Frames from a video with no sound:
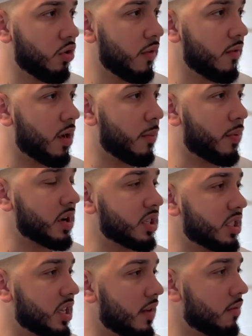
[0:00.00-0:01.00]
You don't even want to
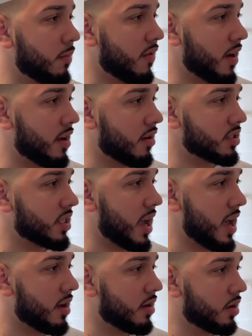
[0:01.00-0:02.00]
brush your teeth with me right now because of
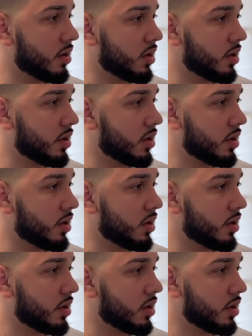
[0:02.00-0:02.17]
that? No,